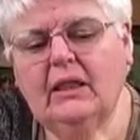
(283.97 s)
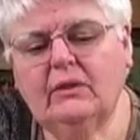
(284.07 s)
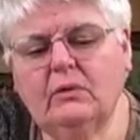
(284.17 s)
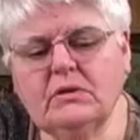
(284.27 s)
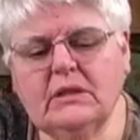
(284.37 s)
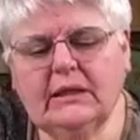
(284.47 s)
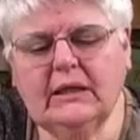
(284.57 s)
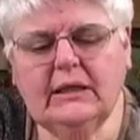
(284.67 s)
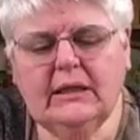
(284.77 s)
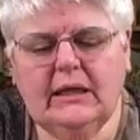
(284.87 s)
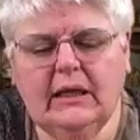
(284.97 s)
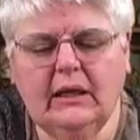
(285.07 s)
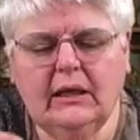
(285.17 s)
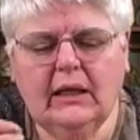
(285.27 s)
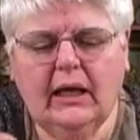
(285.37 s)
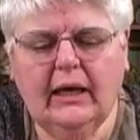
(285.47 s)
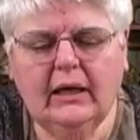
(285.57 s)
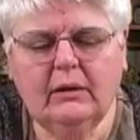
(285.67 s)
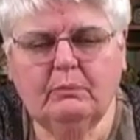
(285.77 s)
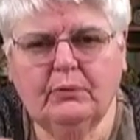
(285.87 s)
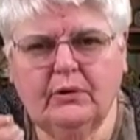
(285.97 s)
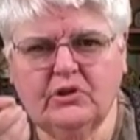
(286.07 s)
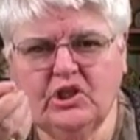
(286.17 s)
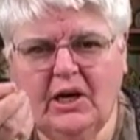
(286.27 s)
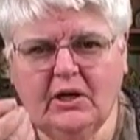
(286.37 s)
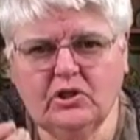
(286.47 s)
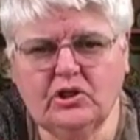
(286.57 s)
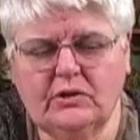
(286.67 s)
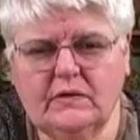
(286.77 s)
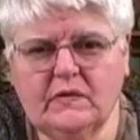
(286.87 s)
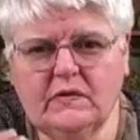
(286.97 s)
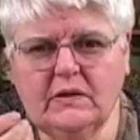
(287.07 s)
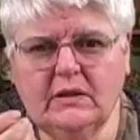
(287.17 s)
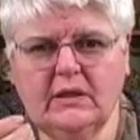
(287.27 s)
those little needle-like projections